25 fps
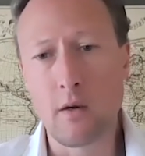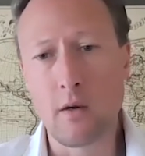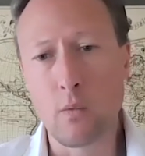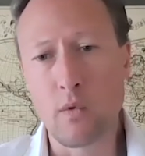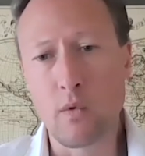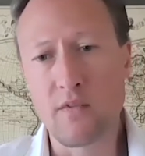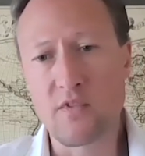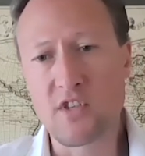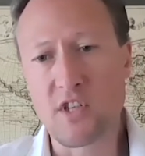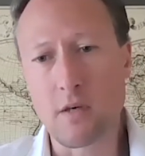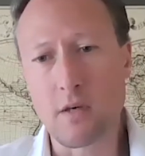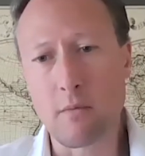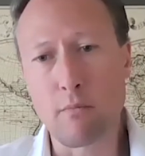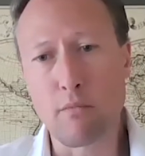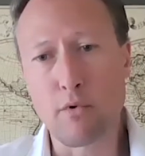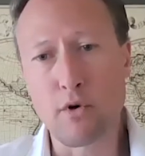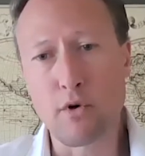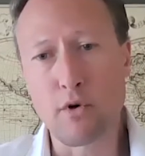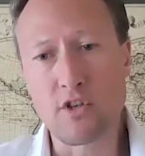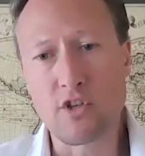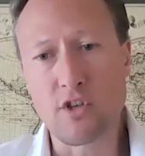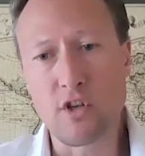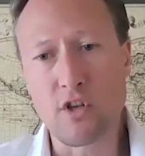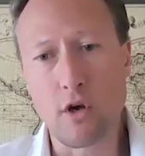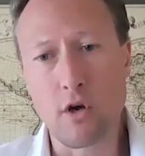Uh, we've seen
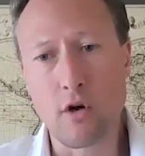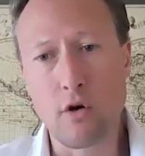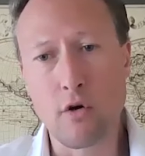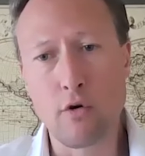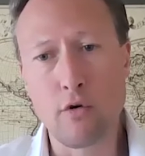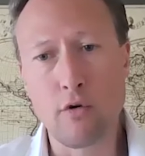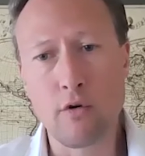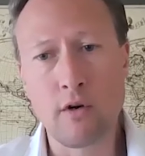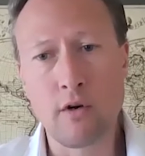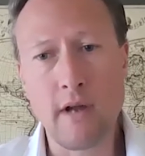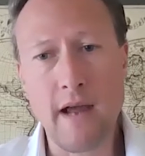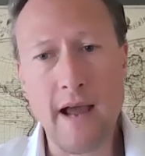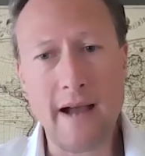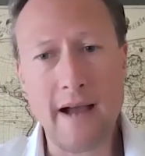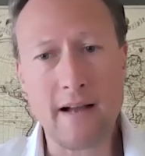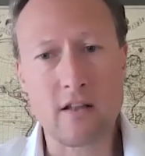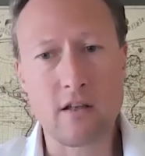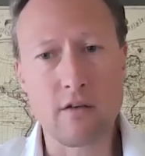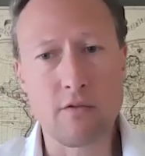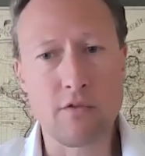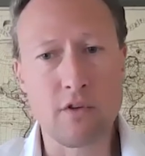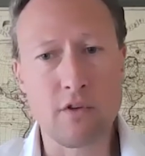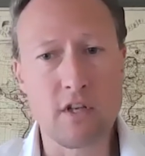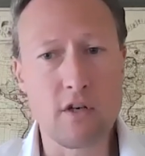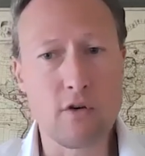Bridgestone
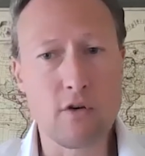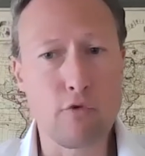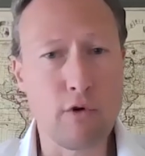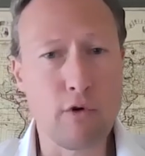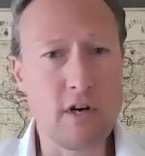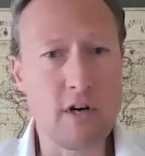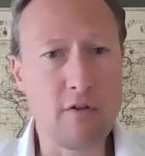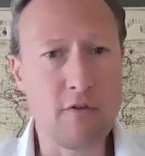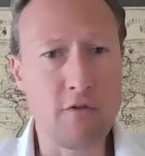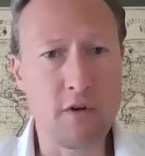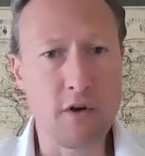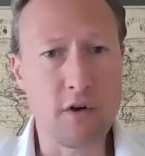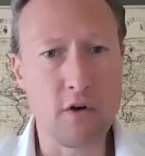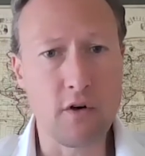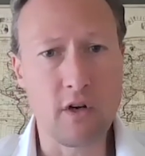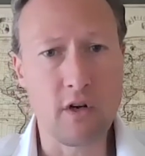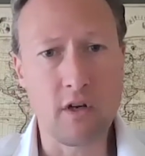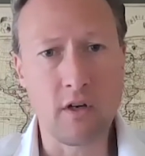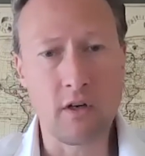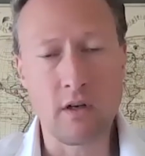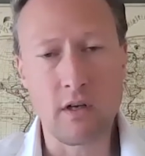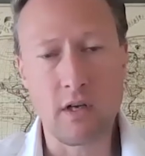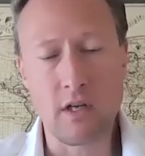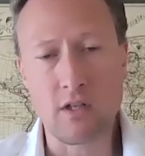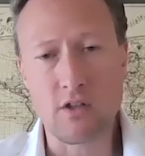actively
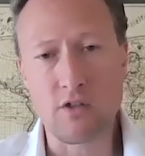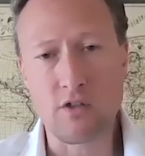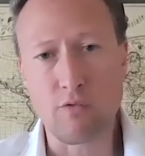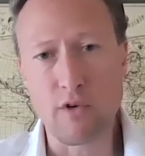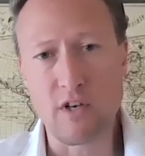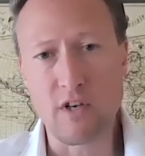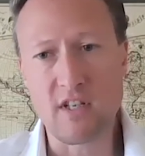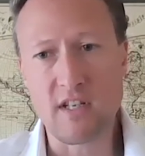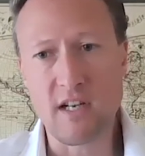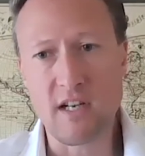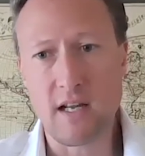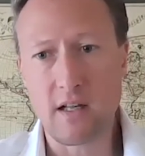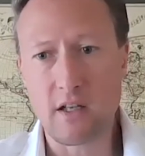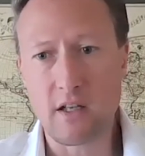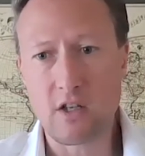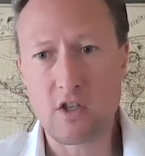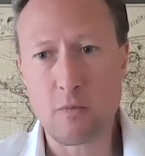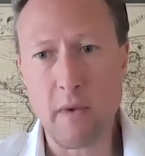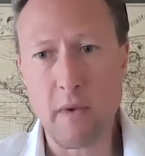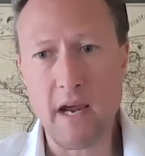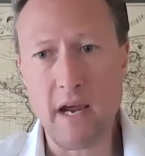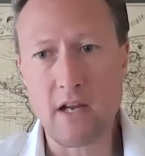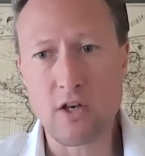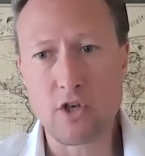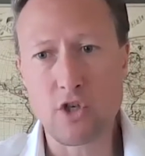greenfielding its retail
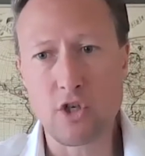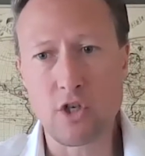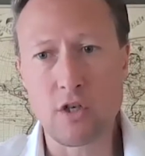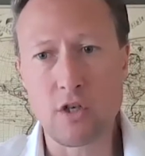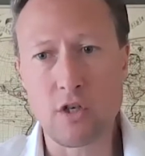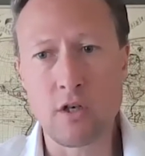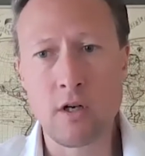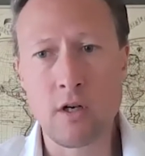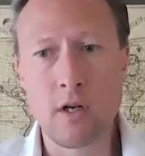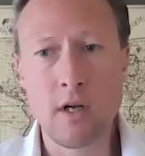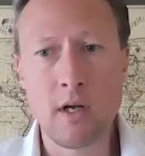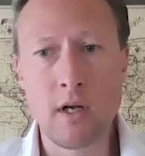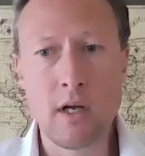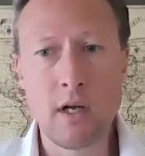expansion.